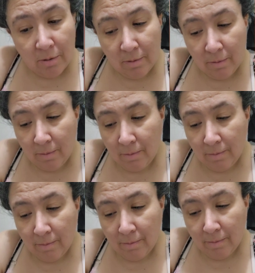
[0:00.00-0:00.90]

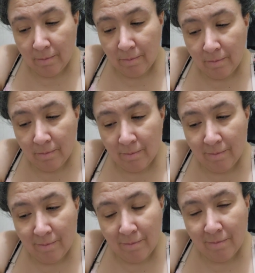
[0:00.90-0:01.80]

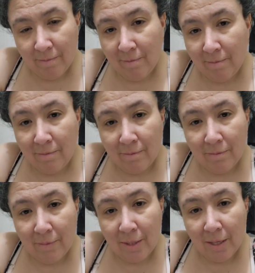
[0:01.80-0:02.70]

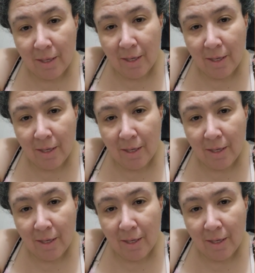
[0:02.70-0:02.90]
(silence)